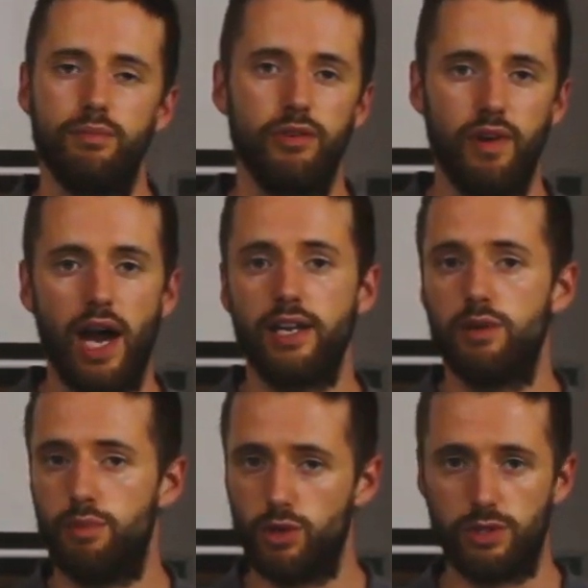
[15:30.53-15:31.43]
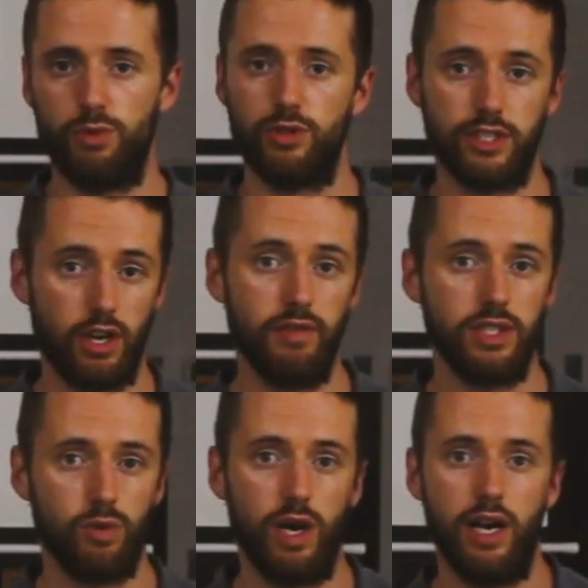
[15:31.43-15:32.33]
provide compostable
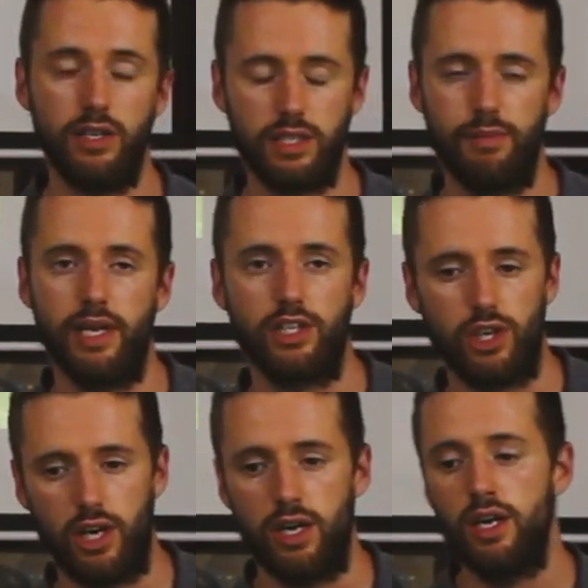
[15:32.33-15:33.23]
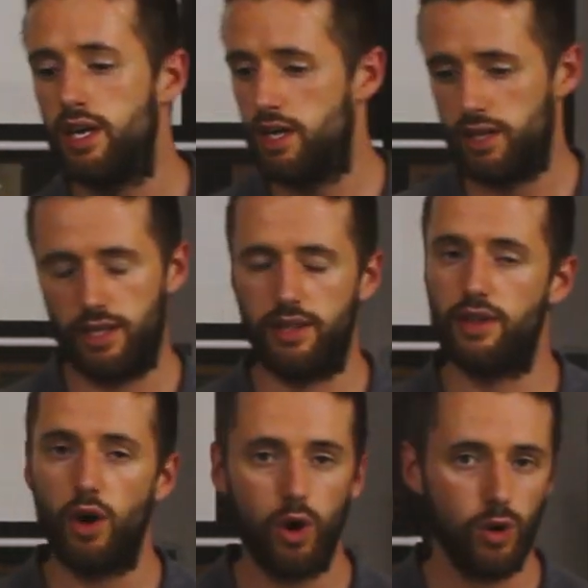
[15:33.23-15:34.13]
serviceware to make sure that
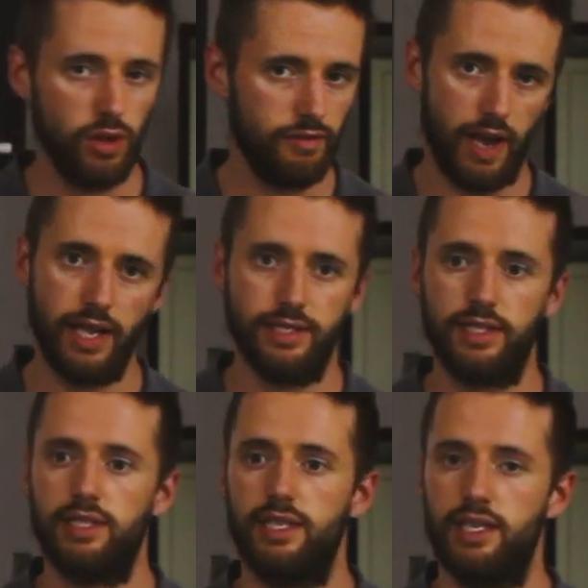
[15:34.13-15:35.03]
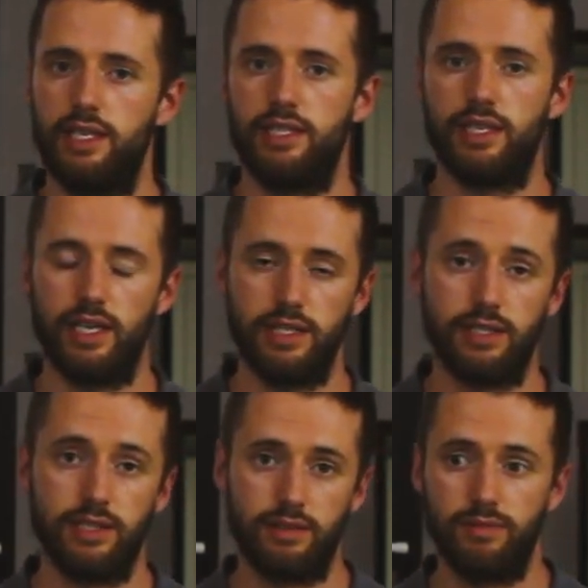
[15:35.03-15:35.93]
the whole event is
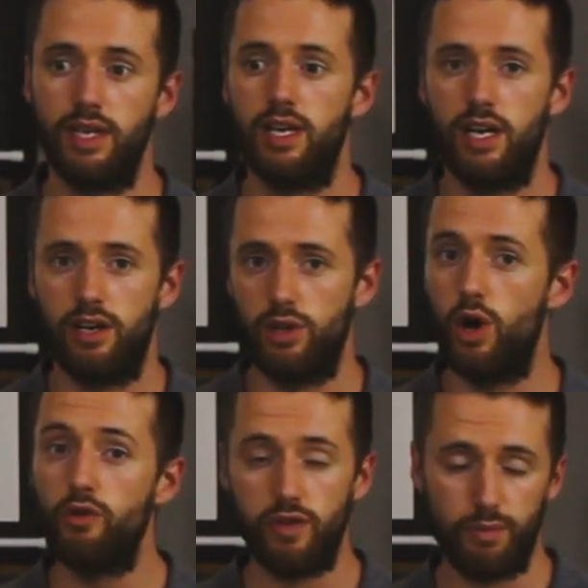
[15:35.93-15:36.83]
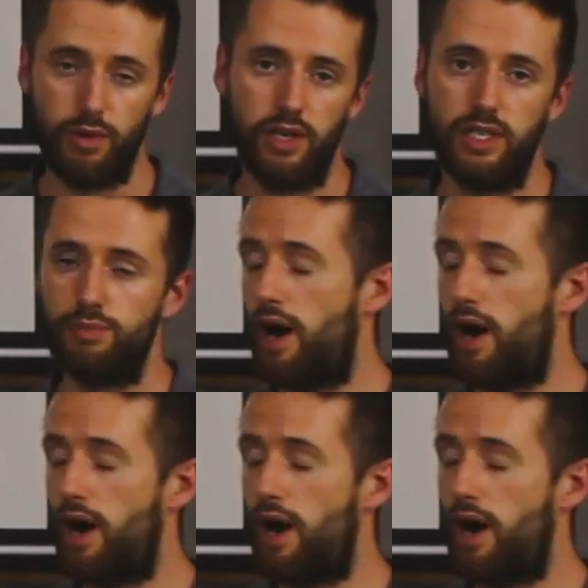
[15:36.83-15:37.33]
as low footprint as